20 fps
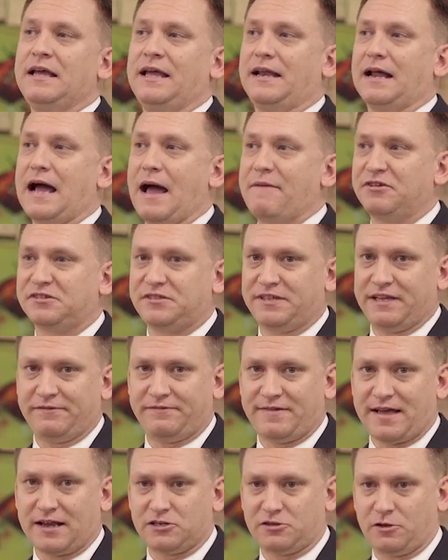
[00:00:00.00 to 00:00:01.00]
It obviously
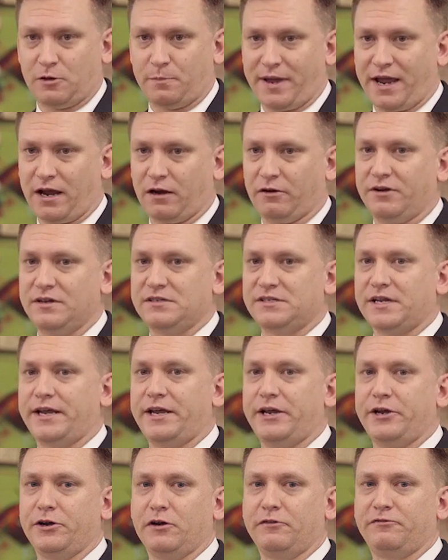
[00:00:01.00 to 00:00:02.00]
affects their parents. I
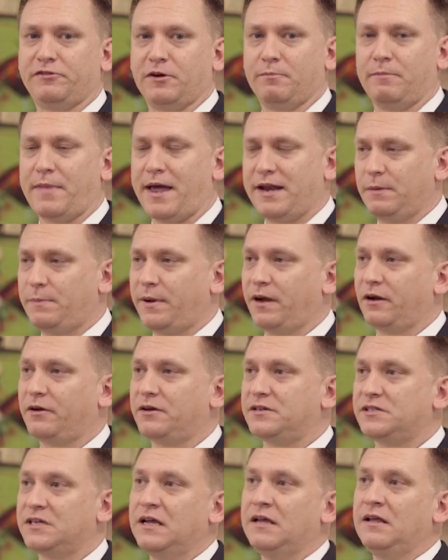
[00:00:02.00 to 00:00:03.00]
hear from many
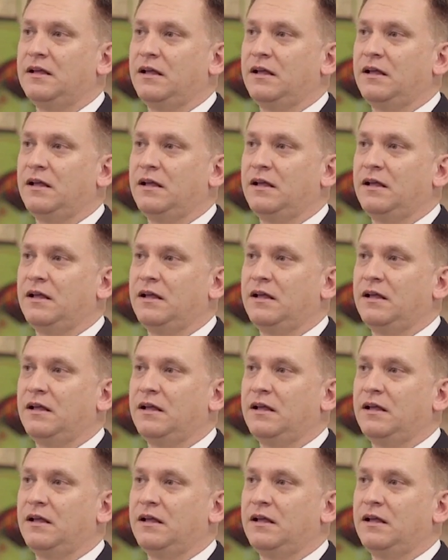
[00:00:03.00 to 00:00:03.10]
parents